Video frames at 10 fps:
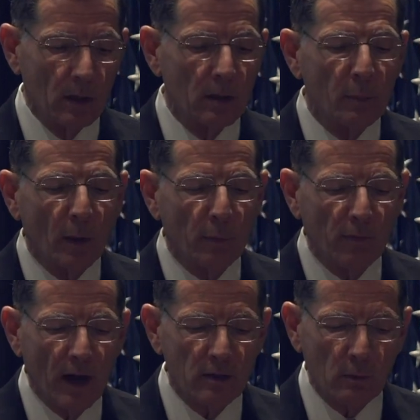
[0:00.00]
The bill
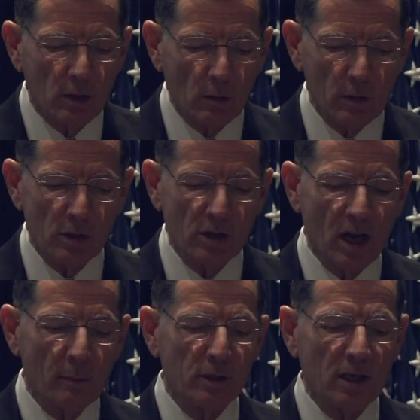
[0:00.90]
provides resources
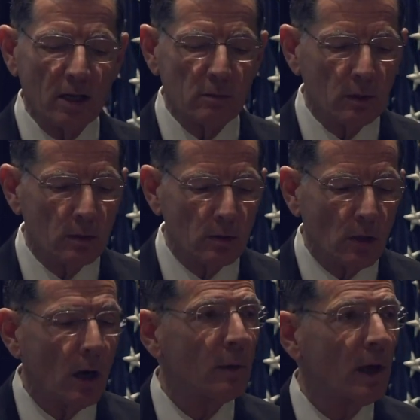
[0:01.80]
to help states reduce
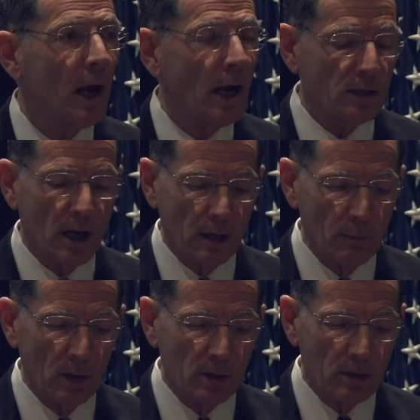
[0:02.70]
carbon dioxide
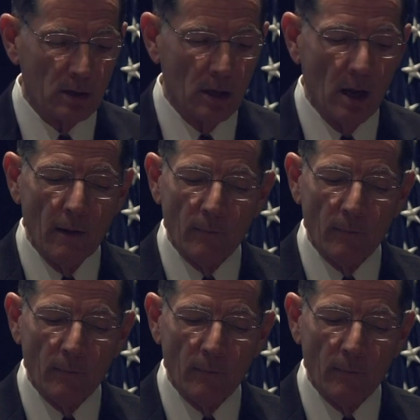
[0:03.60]
emissions.